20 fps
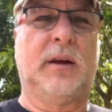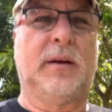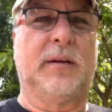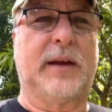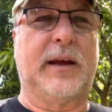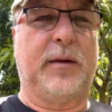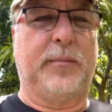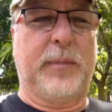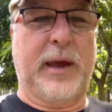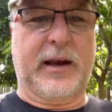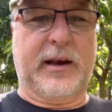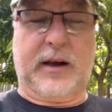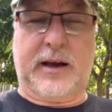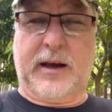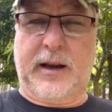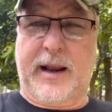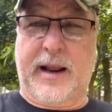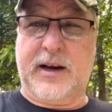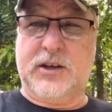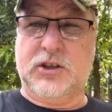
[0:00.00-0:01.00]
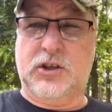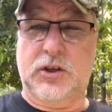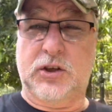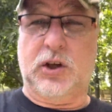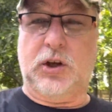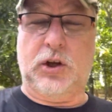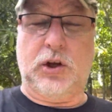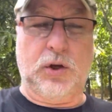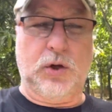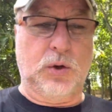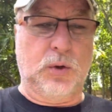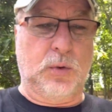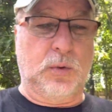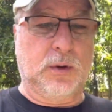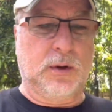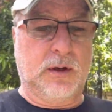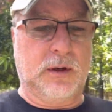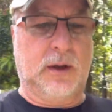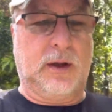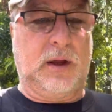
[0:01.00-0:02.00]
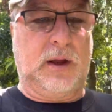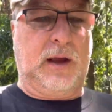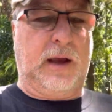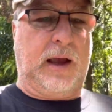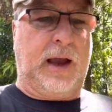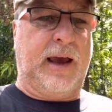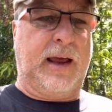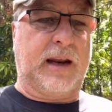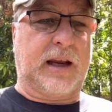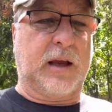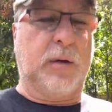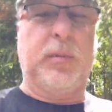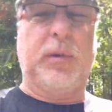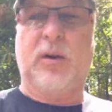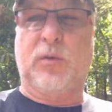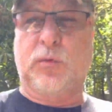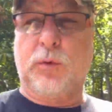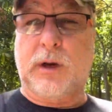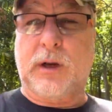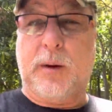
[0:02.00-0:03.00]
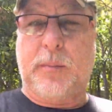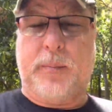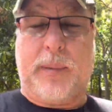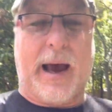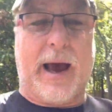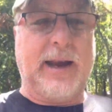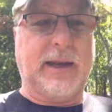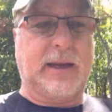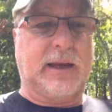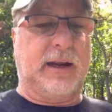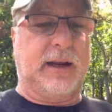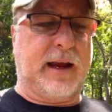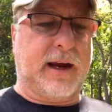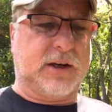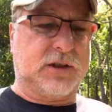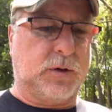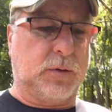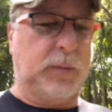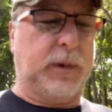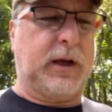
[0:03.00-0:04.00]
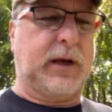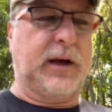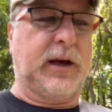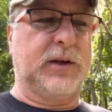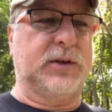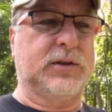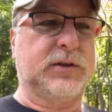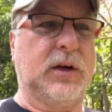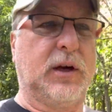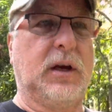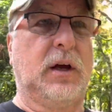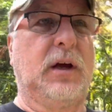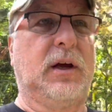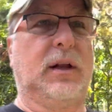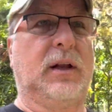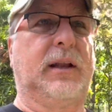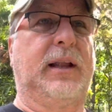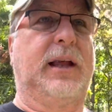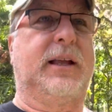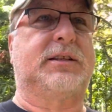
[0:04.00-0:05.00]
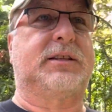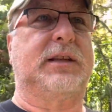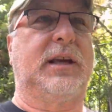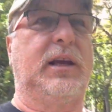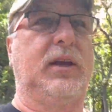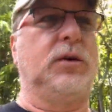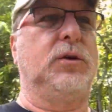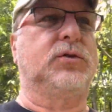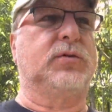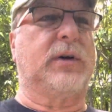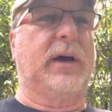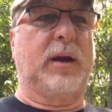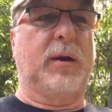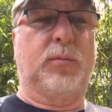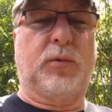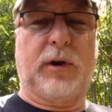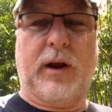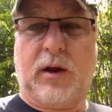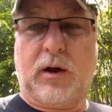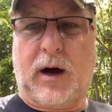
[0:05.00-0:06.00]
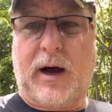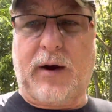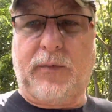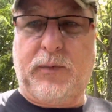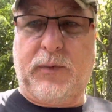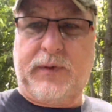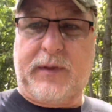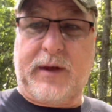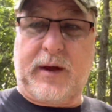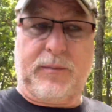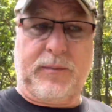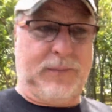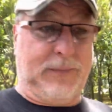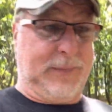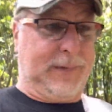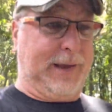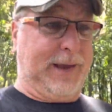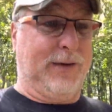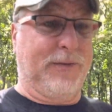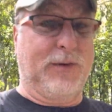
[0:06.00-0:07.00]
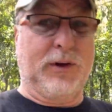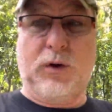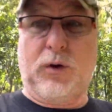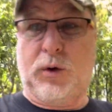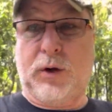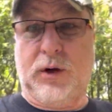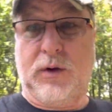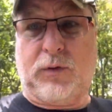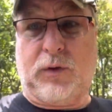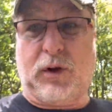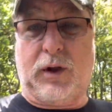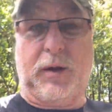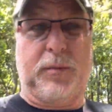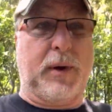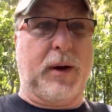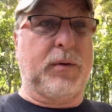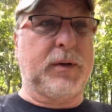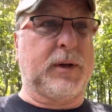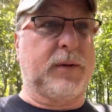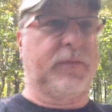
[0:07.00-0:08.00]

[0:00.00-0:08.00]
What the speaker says: They make a connection to you, and it can be a really bad connection because let's say you try to break off with them, even though you've only been with them